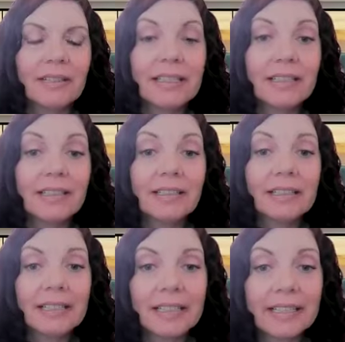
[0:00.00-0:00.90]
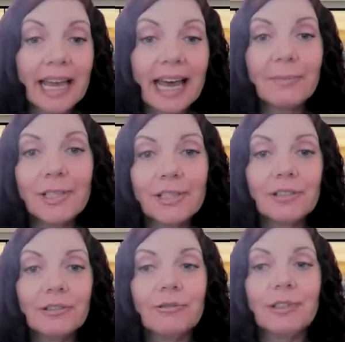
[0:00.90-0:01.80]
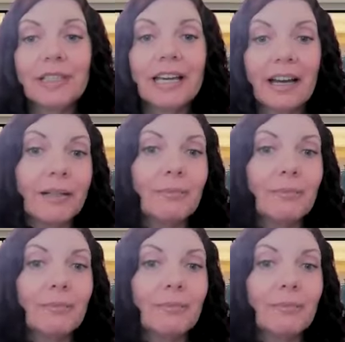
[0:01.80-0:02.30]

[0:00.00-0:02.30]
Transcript: It it's absolutely